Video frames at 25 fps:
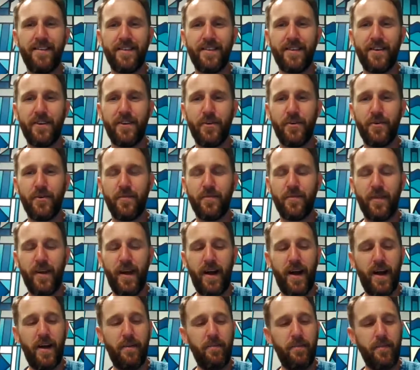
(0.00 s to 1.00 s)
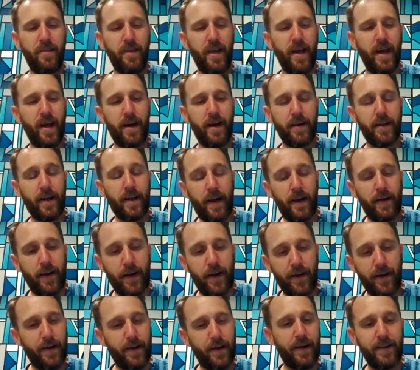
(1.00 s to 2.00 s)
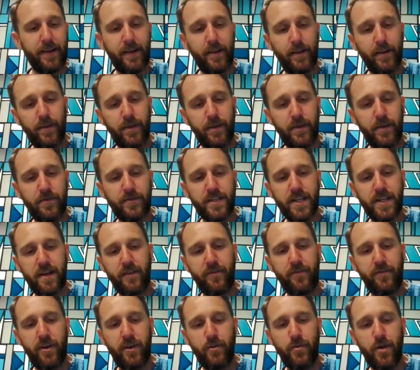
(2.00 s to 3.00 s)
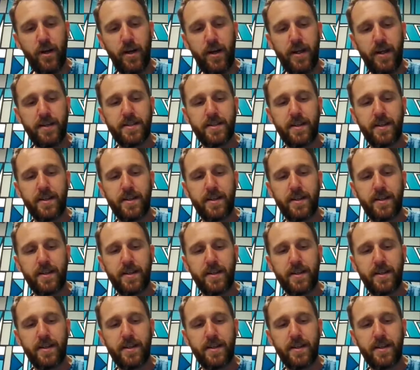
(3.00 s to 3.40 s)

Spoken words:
cool. You've said a few really